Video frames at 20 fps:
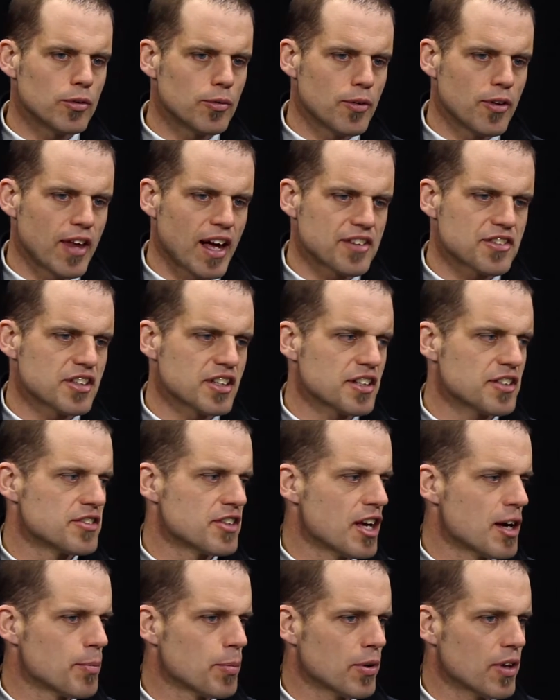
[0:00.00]
that's an
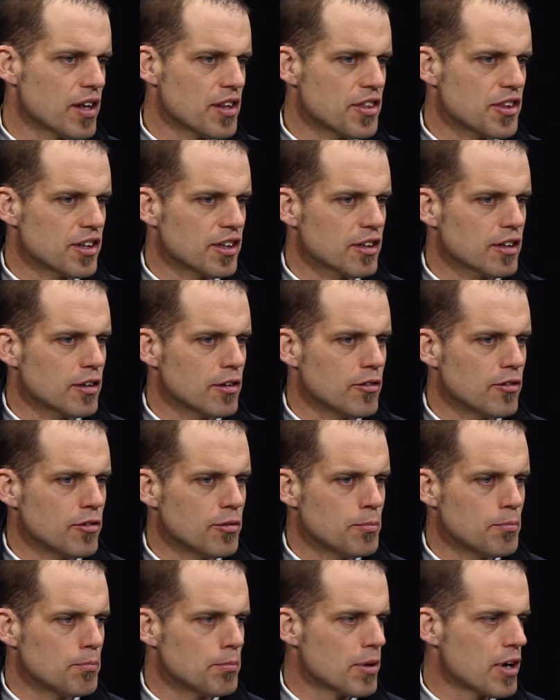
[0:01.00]
example, I think,
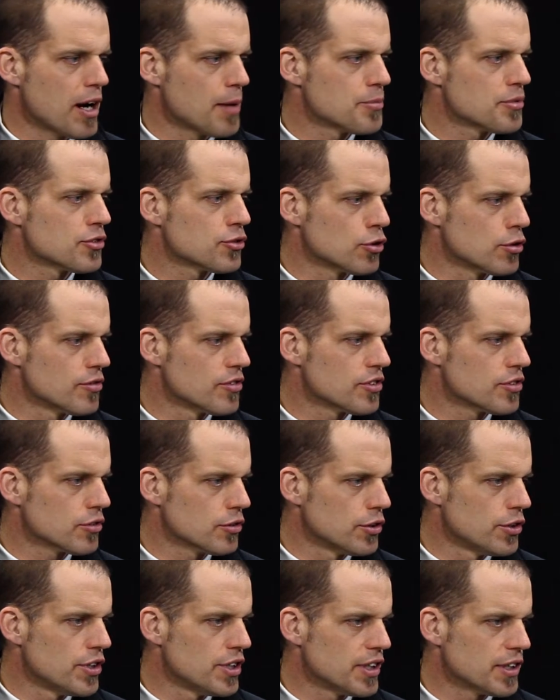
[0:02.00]
of perhaps service
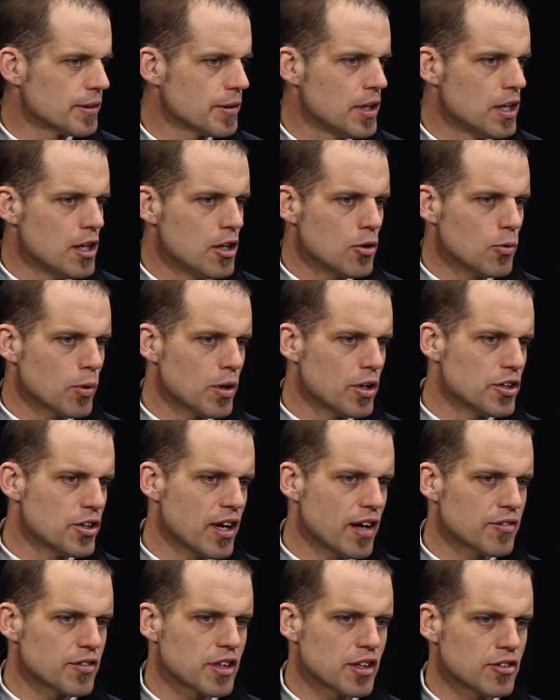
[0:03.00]
learning, where you
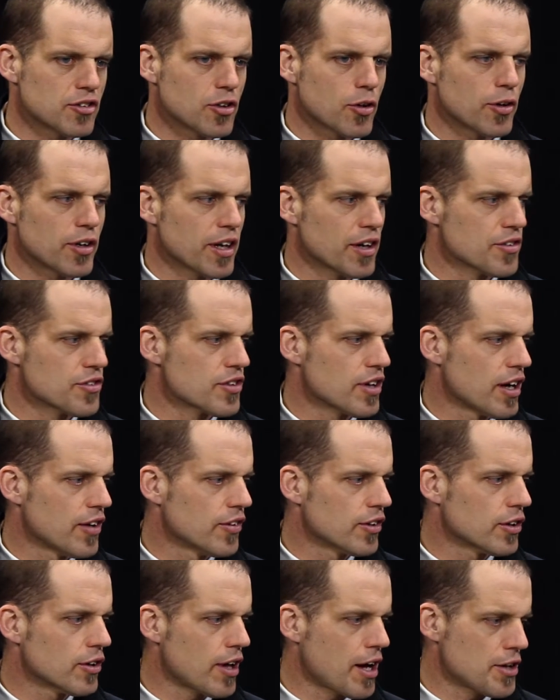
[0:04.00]
have kids going outside
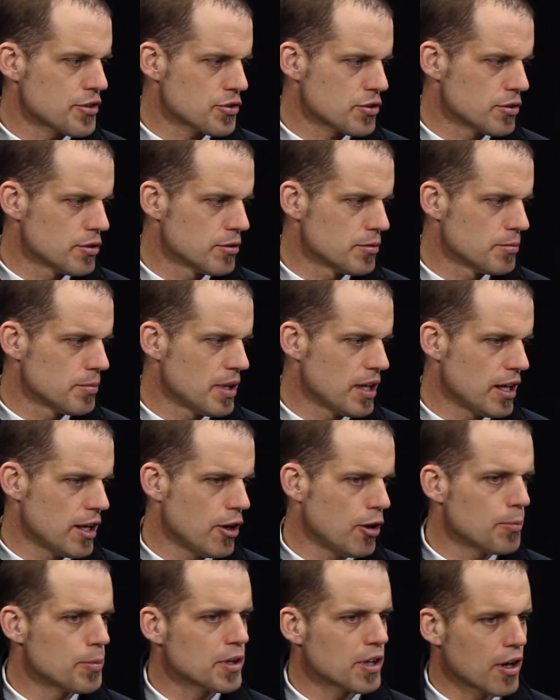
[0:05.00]
the classroom and
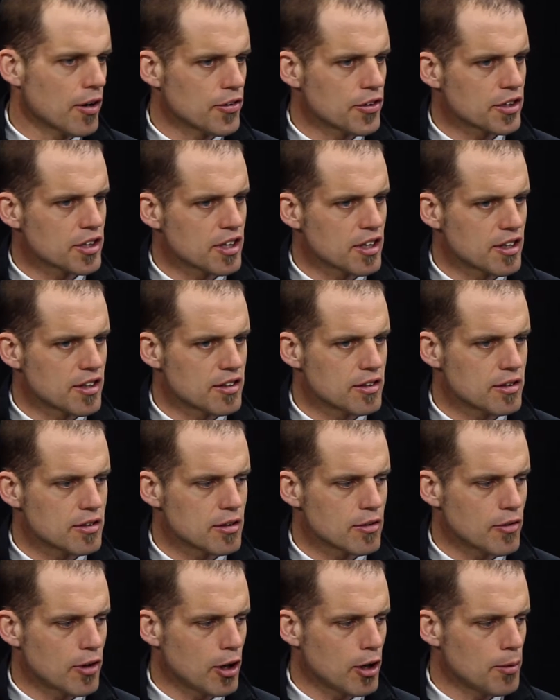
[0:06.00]
helping other kids
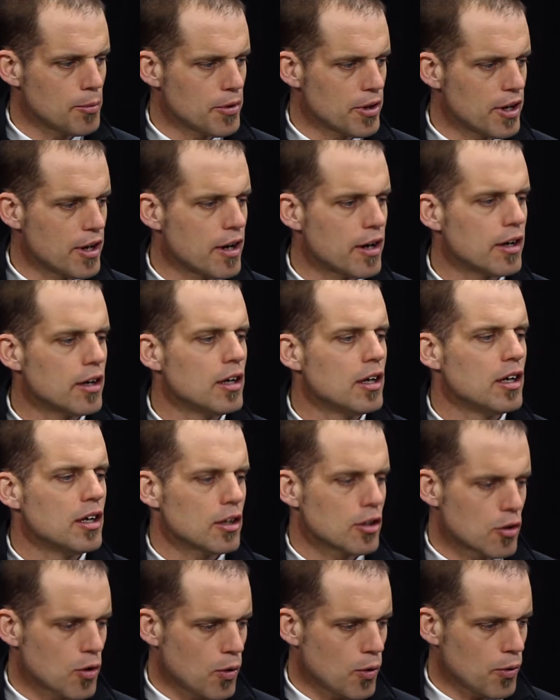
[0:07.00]
develop their
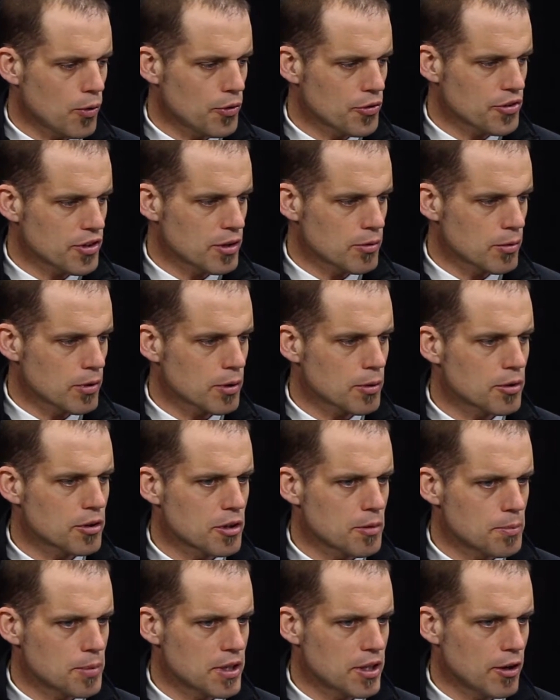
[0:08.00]
goals and work with
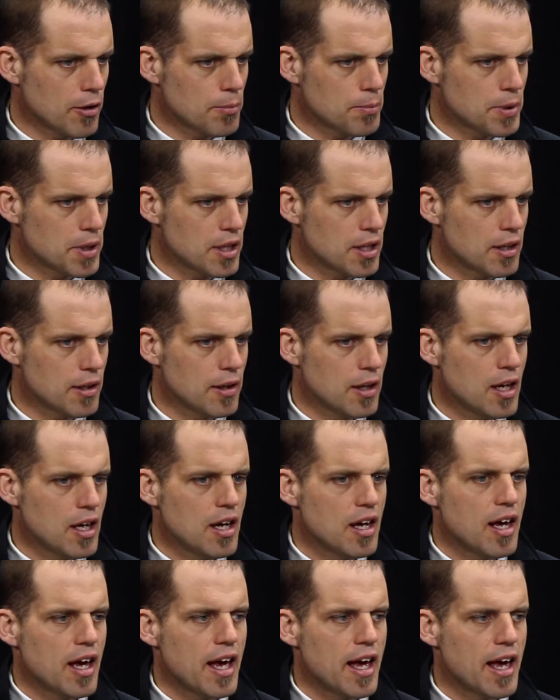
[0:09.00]
the PLP.
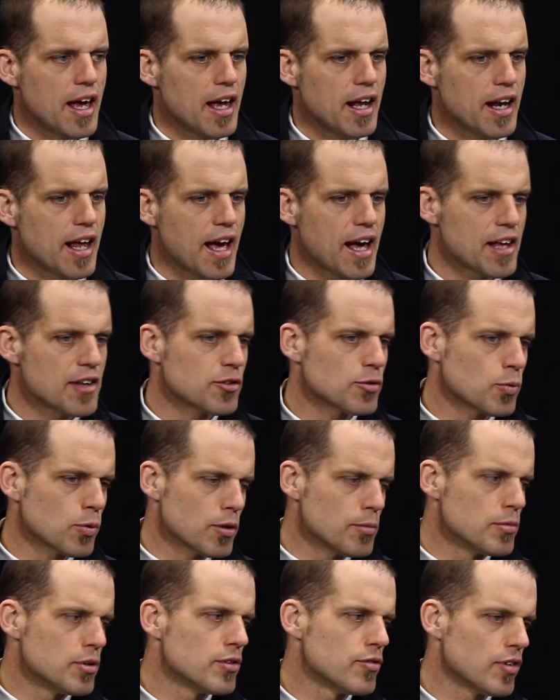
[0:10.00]
And as
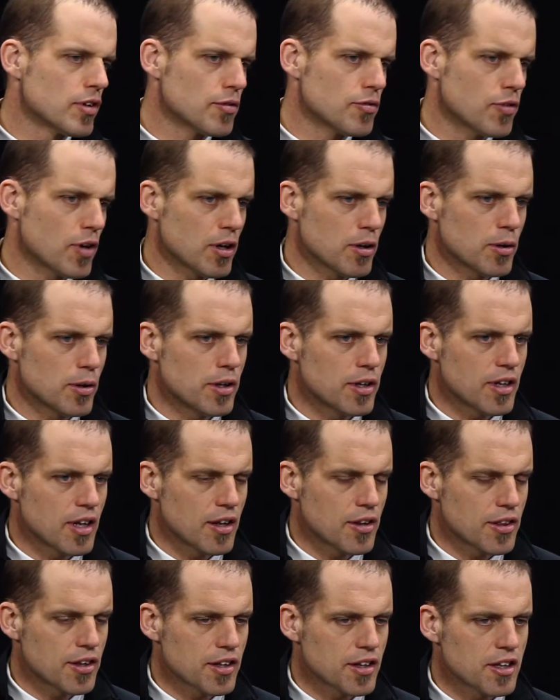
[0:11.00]
we're moving forward
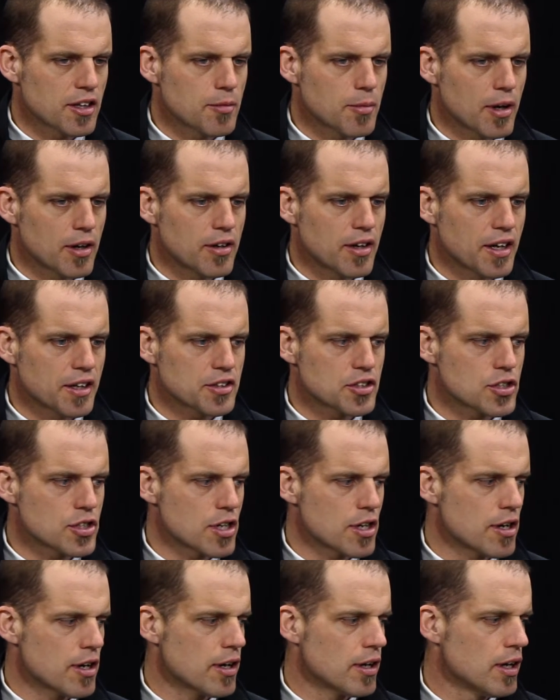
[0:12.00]
and thinking about next
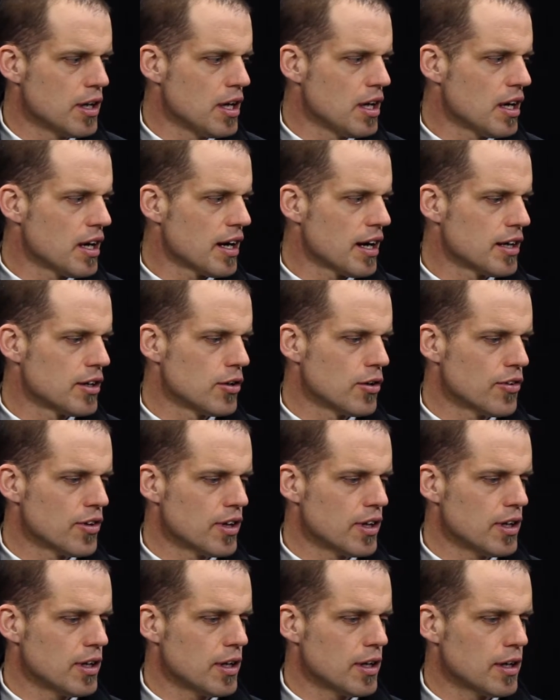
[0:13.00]
year, I know
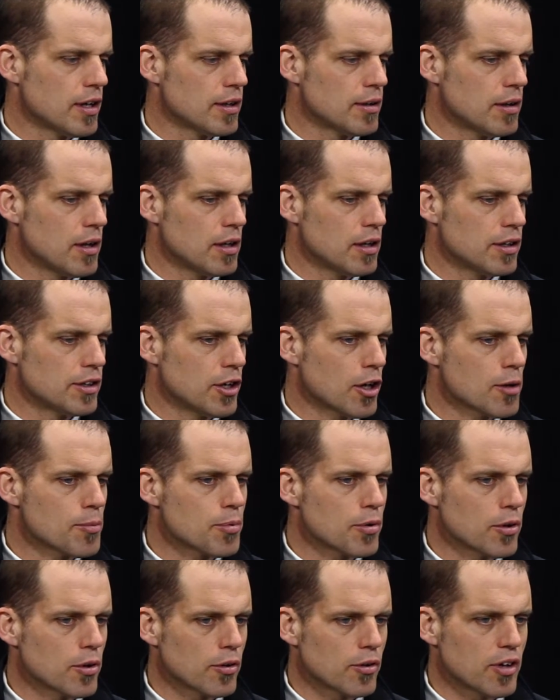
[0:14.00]
that in our
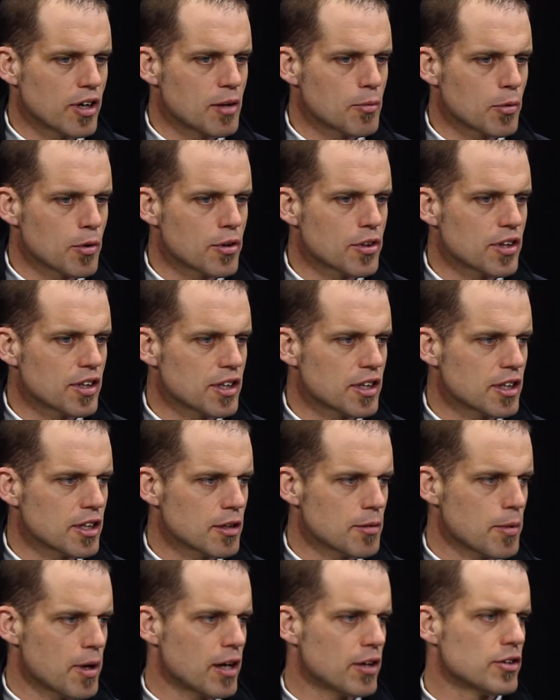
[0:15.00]
program we're thinking
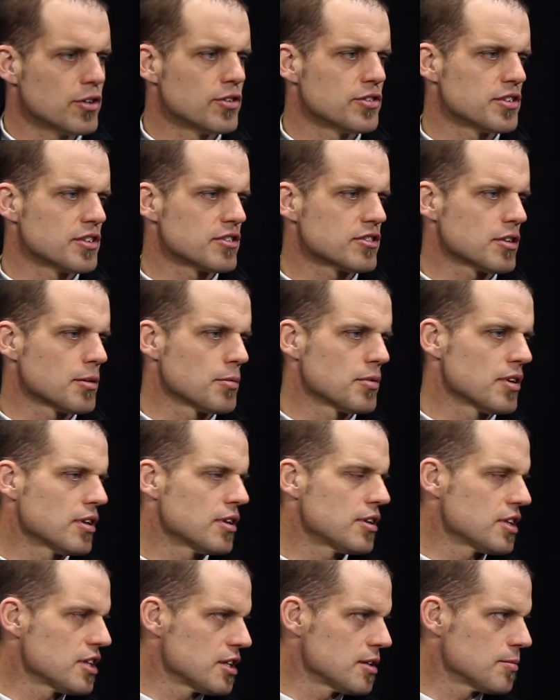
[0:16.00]
about using some
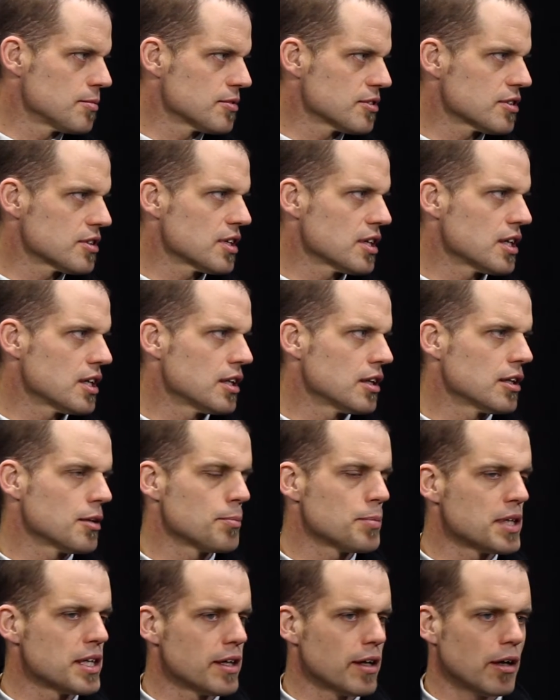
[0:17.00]
themes in the
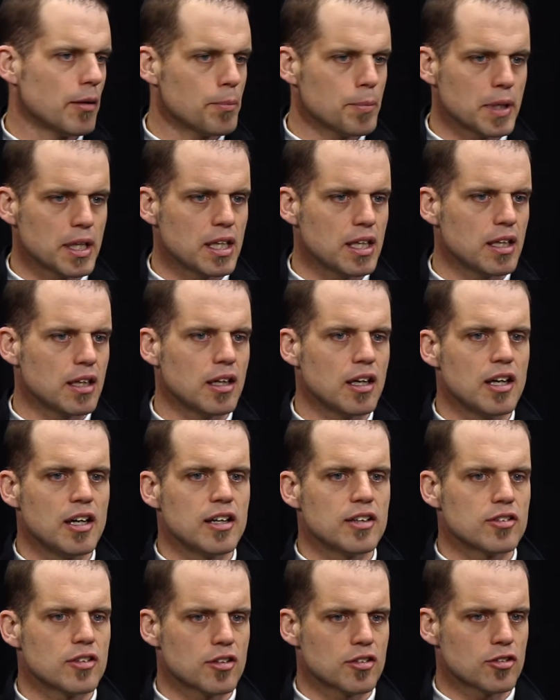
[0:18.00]
PLP
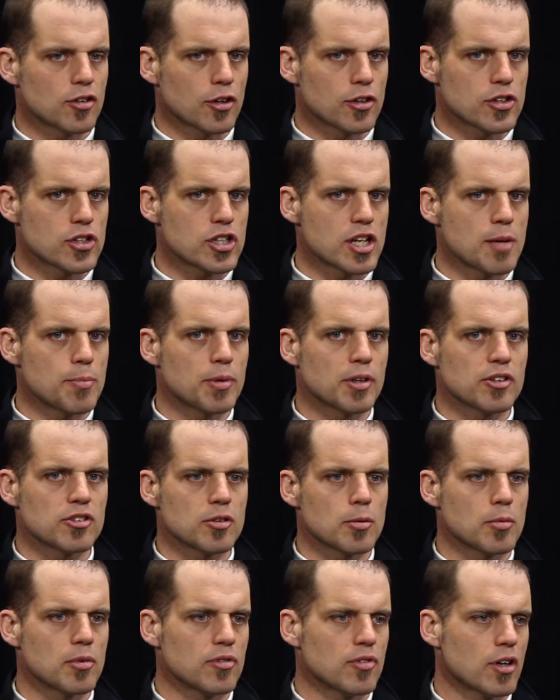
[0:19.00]
to start shaping
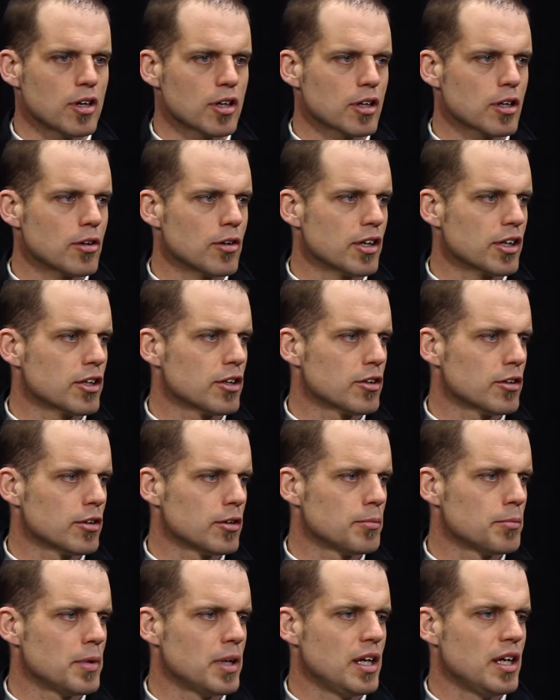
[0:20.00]
some of our
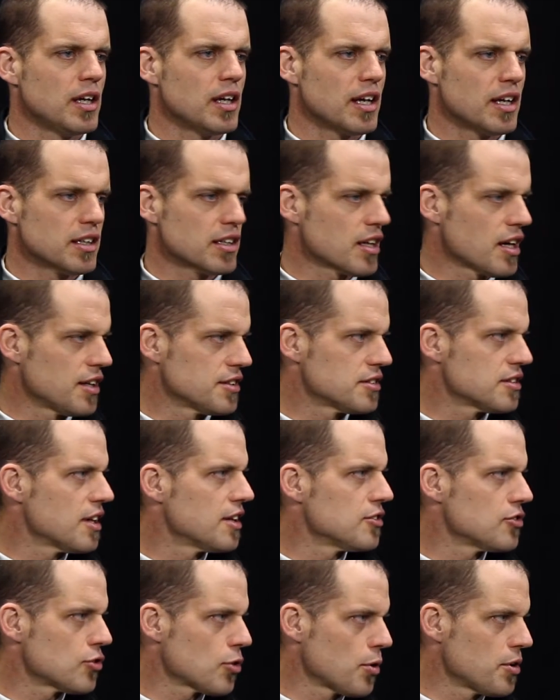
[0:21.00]
curriculum and
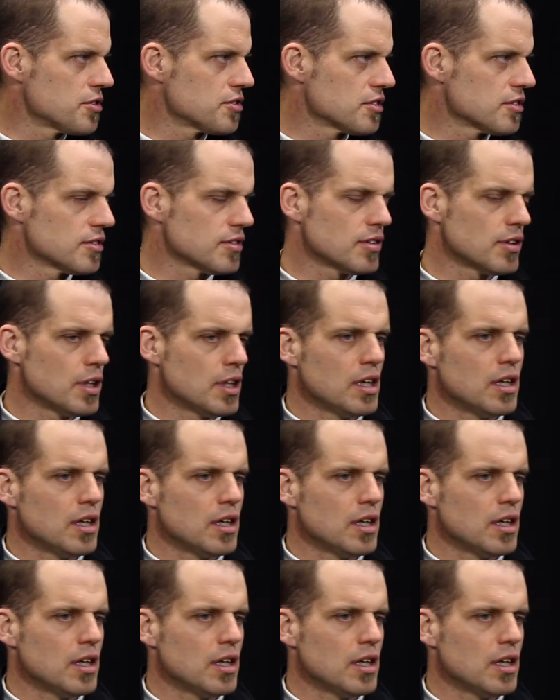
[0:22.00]
content choices.